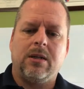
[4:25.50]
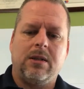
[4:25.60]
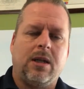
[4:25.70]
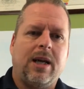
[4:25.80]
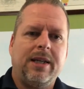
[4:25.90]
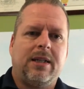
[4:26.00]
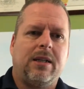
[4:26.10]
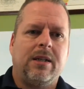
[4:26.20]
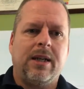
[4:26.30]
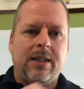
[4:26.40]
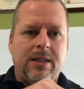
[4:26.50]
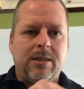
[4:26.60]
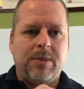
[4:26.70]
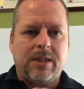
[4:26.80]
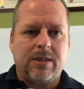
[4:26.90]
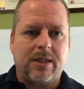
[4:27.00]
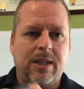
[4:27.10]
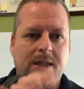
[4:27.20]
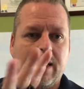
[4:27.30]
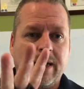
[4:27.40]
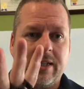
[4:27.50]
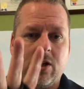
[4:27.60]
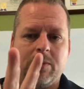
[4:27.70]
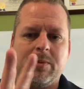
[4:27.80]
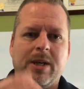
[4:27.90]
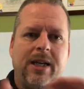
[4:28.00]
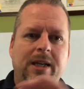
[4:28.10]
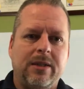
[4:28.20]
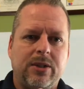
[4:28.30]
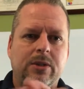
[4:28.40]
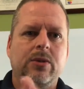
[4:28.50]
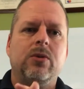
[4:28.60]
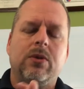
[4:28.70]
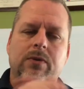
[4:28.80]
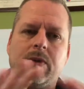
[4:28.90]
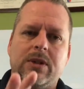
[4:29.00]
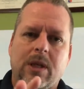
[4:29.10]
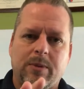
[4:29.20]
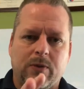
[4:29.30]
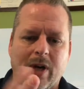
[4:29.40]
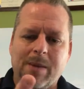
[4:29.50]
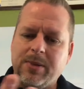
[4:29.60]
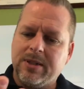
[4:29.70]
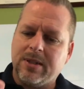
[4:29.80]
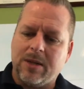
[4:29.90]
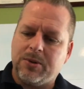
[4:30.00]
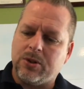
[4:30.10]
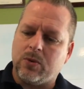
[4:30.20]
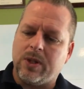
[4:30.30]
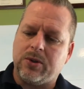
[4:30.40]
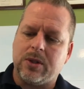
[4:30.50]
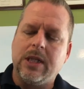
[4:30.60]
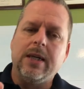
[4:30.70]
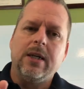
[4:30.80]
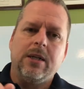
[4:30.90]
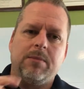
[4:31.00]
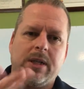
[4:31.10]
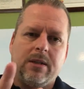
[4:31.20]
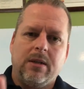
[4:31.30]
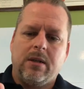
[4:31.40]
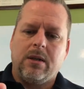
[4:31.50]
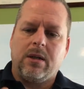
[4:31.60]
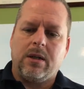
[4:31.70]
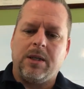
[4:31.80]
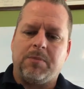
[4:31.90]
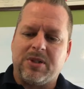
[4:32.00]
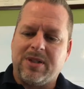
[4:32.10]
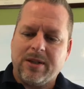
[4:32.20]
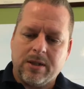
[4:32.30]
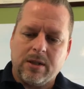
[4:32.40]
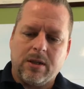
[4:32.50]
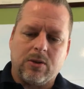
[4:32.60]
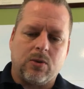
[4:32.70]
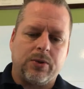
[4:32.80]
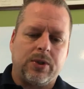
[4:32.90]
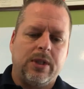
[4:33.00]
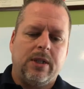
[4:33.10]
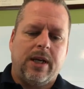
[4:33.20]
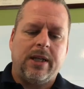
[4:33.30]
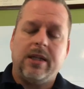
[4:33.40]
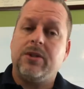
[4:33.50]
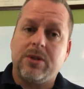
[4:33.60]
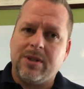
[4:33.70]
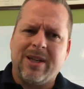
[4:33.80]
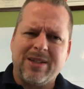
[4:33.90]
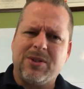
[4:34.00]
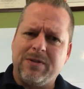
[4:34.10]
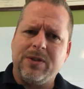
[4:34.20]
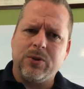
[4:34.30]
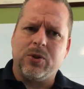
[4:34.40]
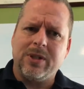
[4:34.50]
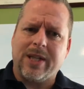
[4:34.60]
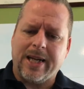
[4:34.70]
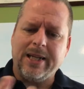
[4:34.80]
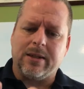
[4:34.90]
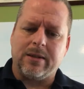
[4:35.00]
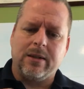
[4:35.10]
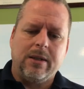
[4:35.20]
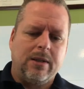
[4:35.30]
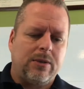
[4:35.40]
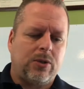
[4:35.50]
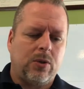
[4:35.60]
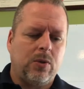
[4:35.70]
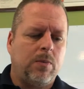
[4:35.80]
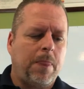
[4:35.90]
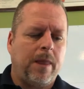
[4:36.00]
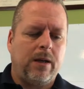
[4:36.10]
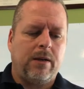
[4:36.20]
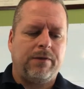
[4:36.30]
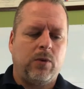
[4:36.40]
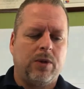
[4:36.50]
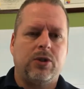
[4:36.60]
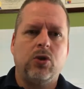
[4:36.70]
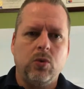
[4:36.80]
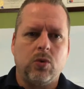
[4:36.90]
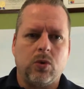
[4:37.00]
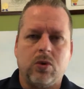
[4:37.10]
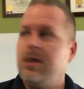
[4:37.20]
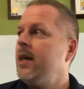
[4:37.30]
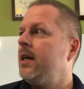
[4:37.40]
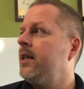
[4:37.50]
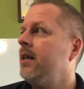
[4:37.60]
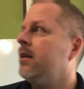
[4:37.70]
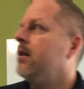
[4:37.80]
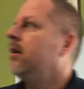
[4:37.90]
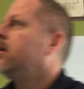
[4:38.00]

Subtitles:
like the idea, because again, I can open my hand and still use it for any type of grappling type situation, but it protects the knuckles, and it actually feels good in the hand. So for a tool, again,